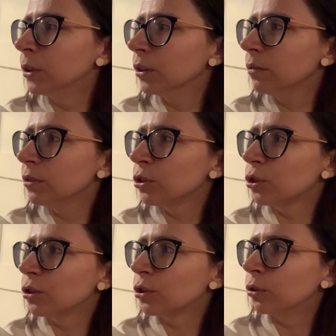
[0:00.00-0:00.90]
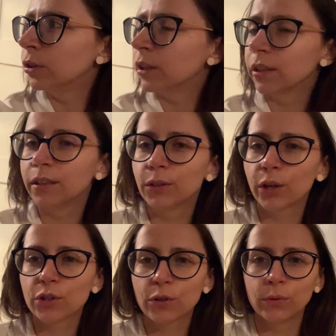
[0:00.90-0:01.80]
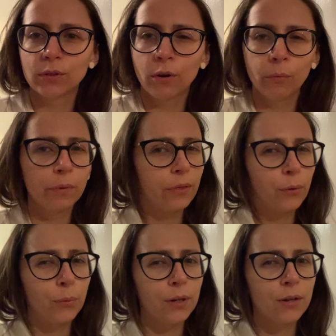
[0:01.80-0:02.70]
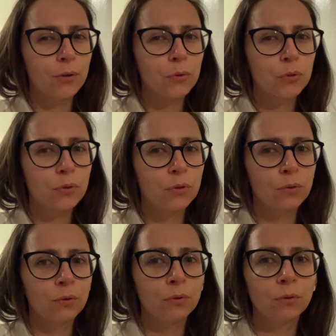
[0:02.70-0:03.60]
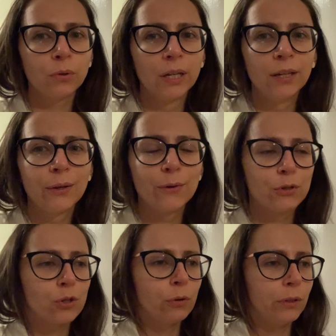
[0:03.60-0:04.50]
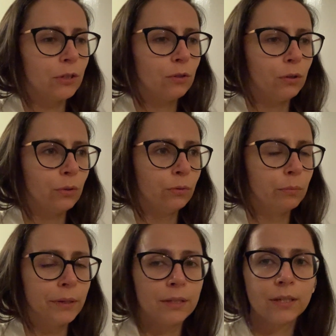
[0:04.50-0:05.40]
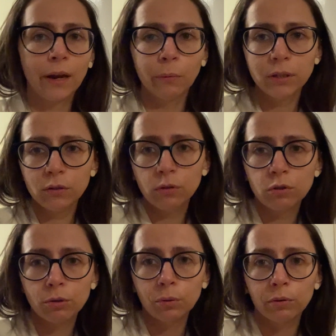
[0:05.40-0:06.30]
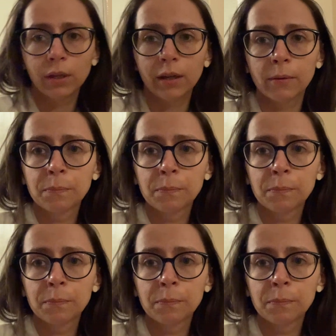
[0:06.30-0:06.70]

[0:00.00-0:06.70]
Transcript: not even sure that I should open the windows to show it to you, but I wanted to show you the